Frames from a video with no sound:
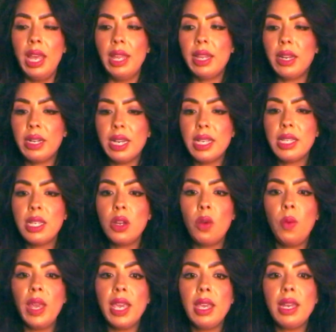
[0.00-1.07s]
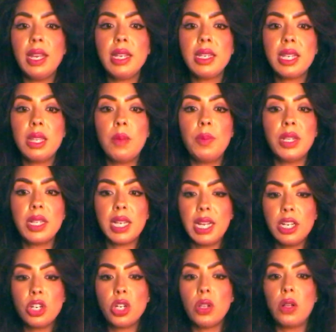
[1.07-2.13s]
There is an awakening to the
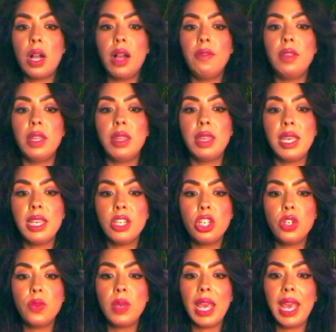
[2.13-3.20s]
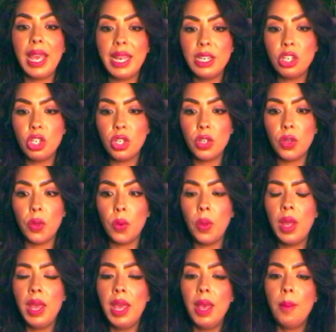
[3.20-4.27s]
potential of the things you can do.
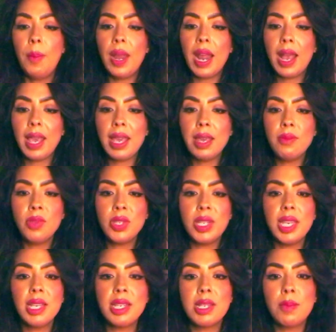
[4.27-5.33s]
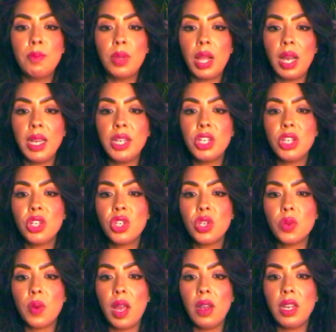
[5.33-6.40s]
But I am seeing some blockages
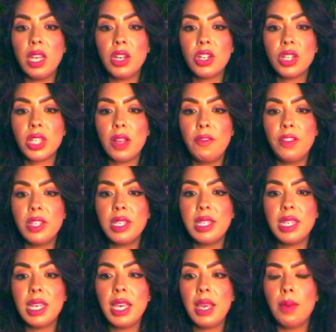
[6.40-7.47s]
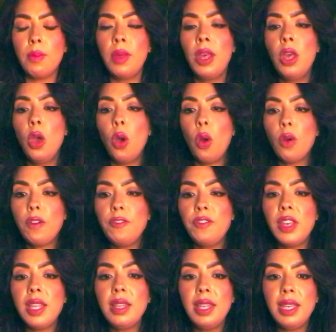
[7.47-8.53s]
surrounding your self esteem or
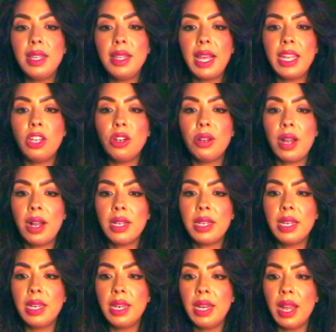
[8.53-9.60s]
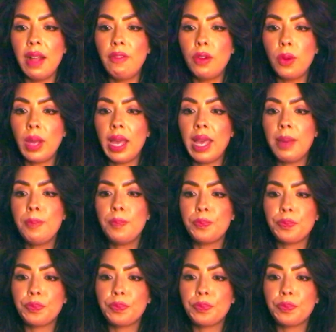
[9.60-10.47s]
feeling like you're not good enough, okay?